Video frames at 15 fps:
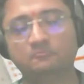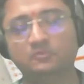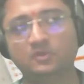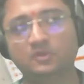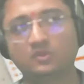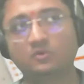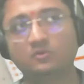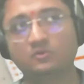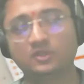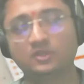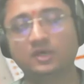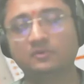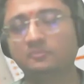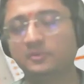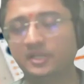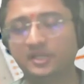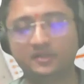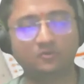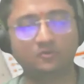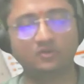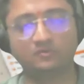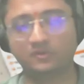so the meeting
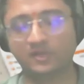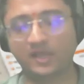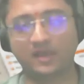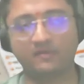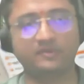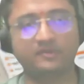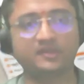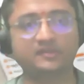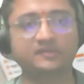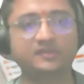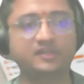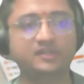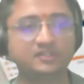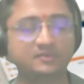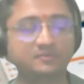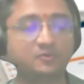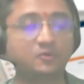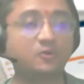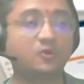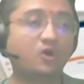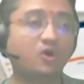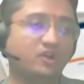roles will have various leadership
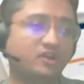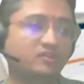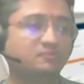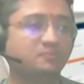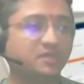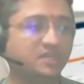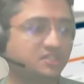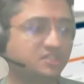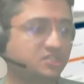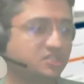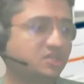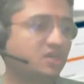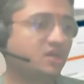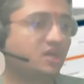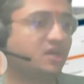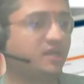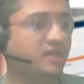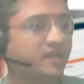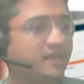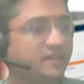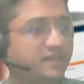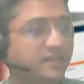role or a speech.
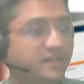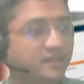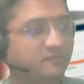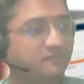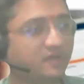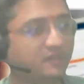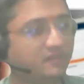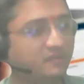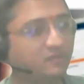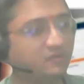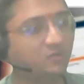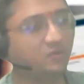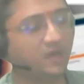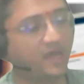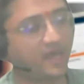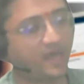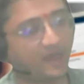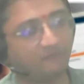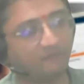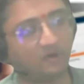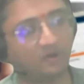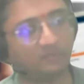And then once you
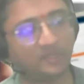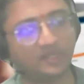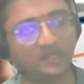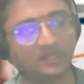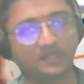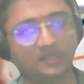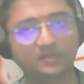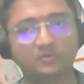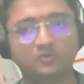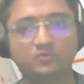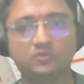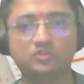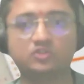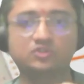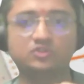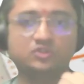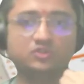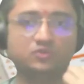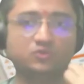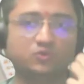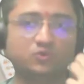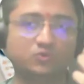have nominated, you
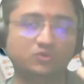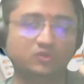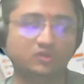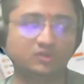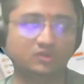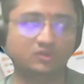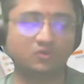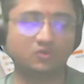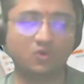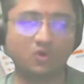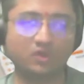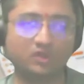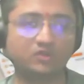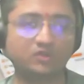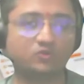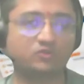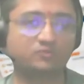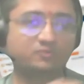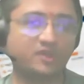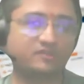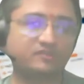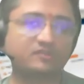go on the
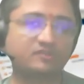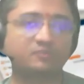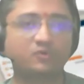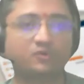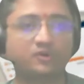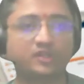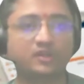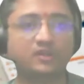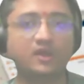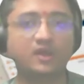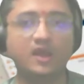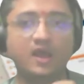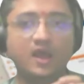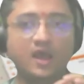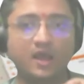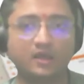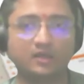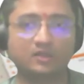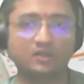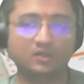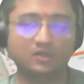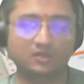Toastmasters portal,
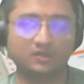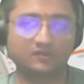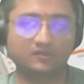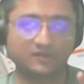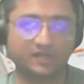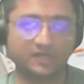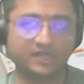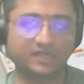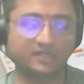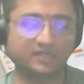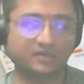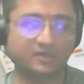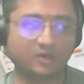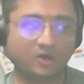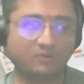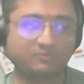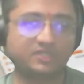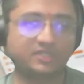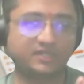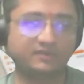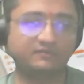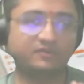uh, study the
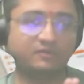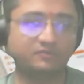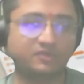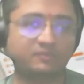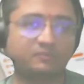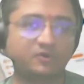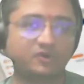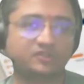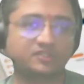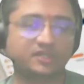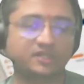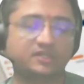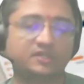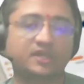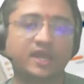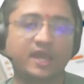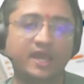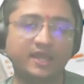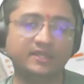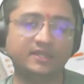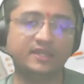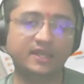objectives of their project,
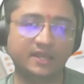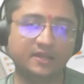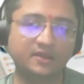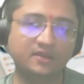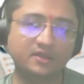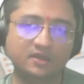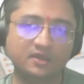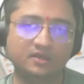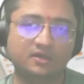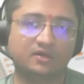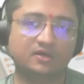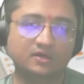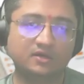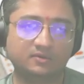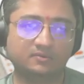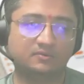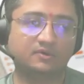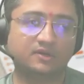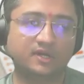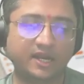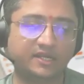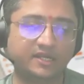and then
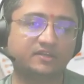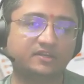write a